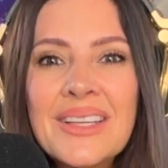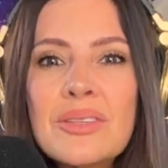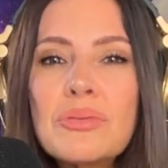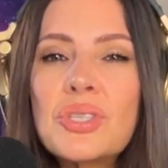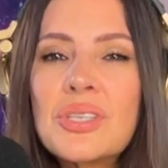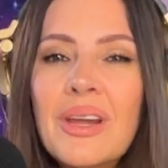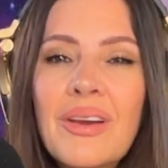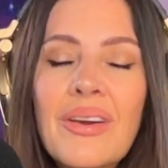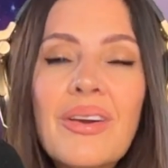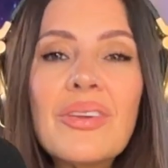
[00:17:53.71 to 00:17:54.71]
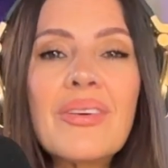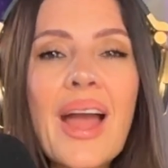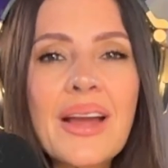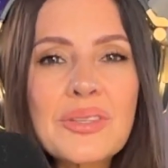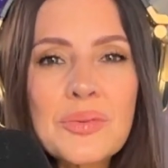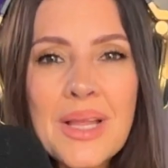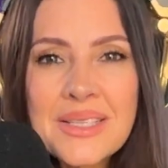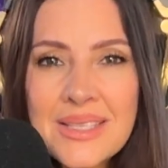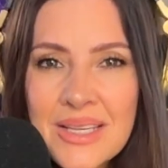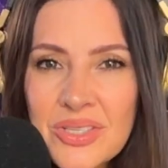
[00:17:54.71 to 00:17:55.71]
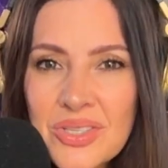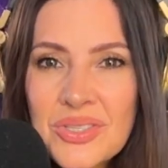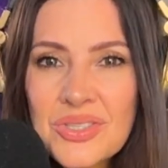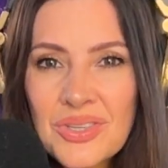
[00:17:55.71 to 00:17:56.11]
So share your actualization